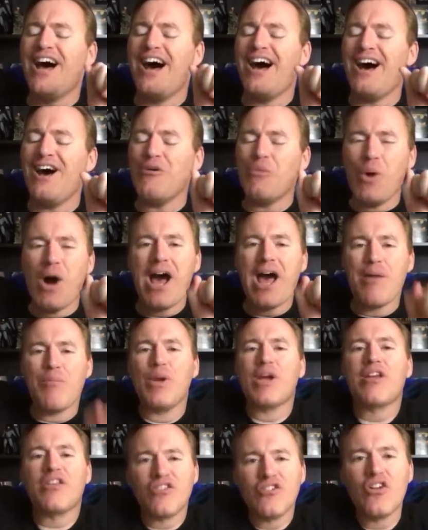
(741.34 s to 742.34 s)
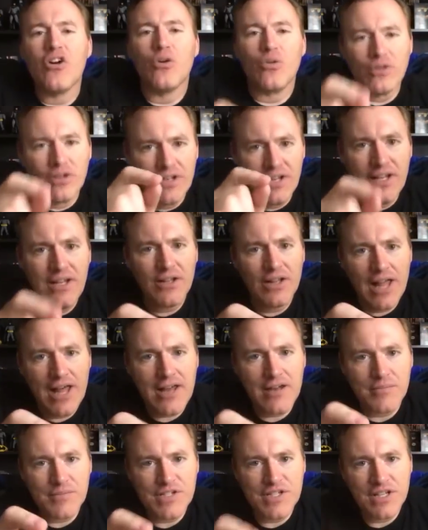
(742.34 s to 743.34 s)
Uh, why? Because no, Neil
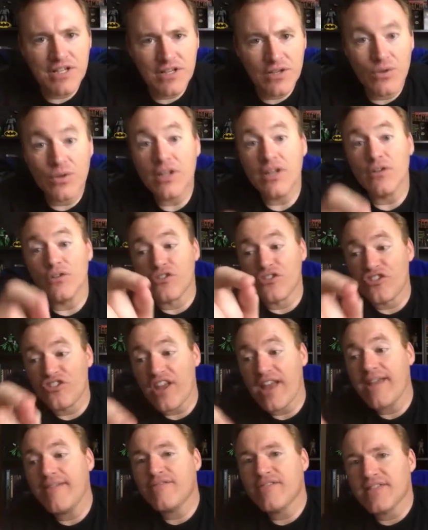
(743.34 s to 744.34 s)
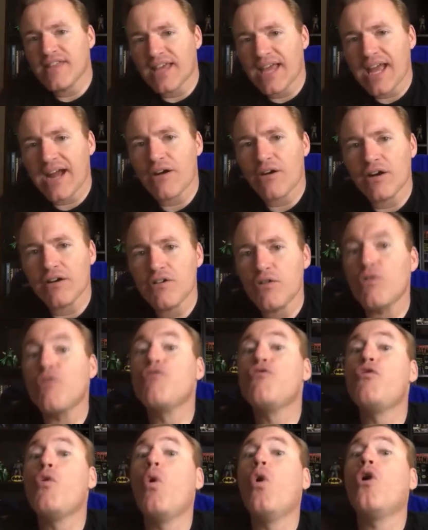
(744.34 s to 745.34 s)
Adams, Denny O'Neil saved the character
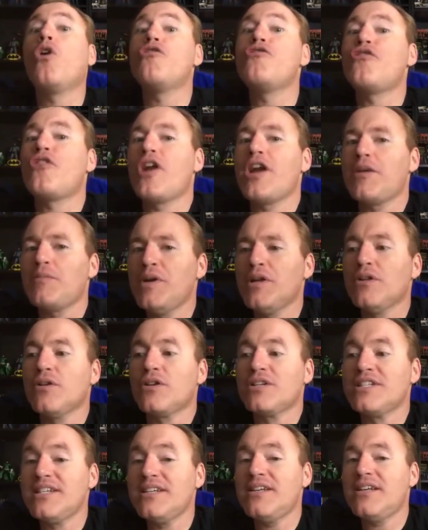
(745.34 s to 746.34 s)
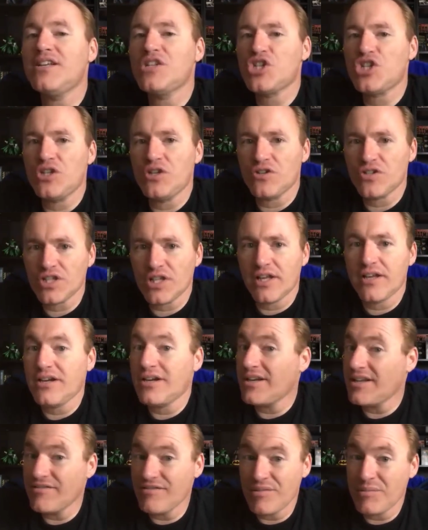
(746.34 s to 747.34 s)
for Frank Miller ten-ish years later
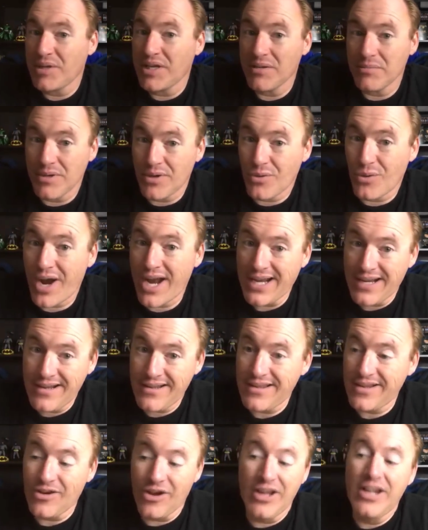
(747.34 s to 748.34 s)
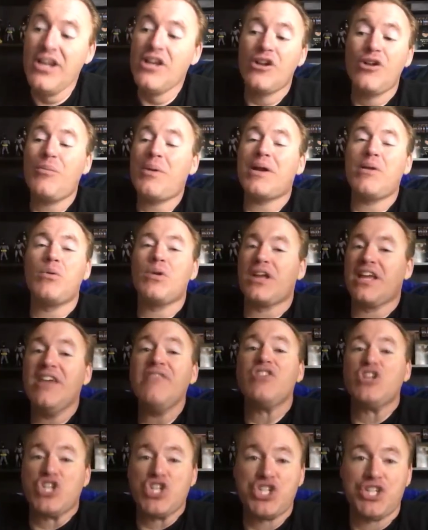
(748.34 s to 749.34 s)
to even be able to write anything on. Nobody would have
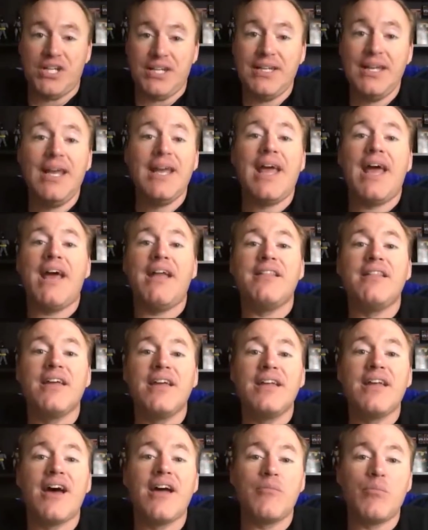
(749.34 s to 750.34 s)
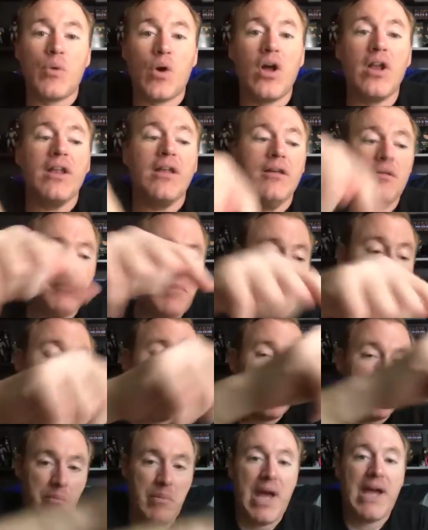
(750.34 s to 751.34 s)
given a shit had they not brought
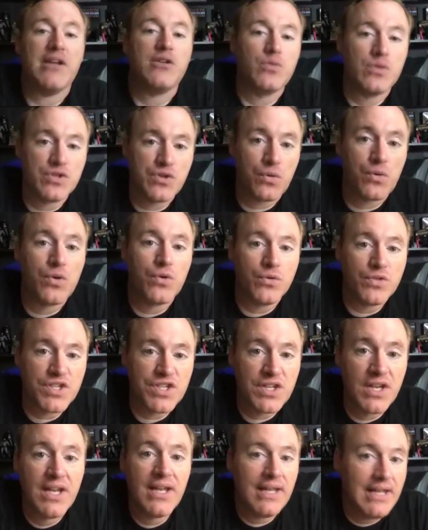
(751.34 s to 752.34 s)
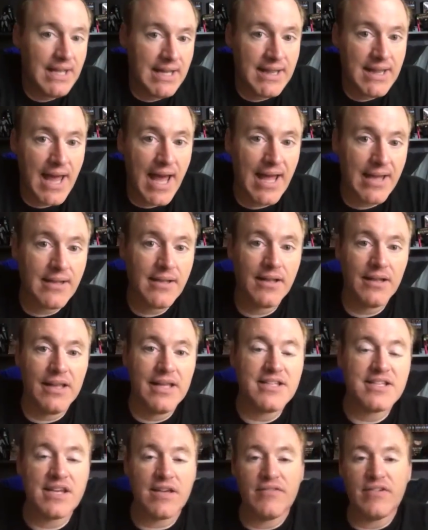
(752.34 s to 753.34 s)
Batman back to his roots in that
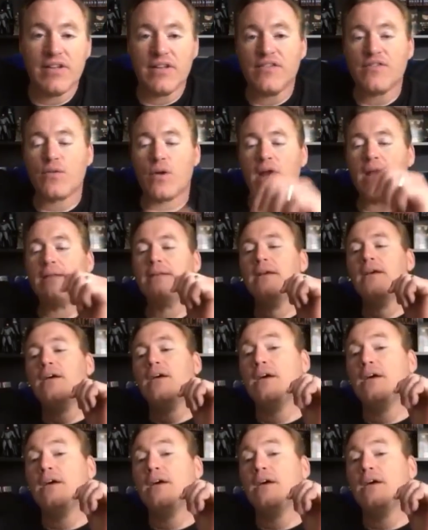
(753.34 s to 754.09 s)
late seventies, right?